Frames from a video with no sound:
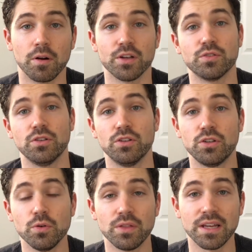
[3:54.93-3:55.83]
because
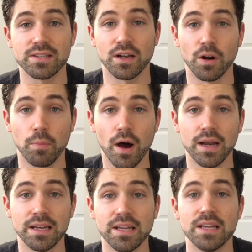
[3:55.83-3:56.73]
two things that our
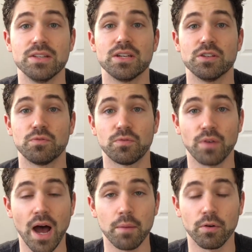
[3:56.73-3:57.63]
body needs is
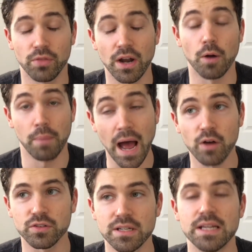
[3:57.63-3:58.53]
fiber, that our
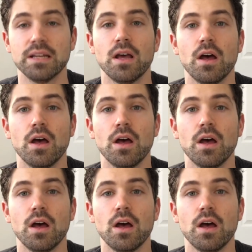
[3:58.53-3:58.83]
bowels need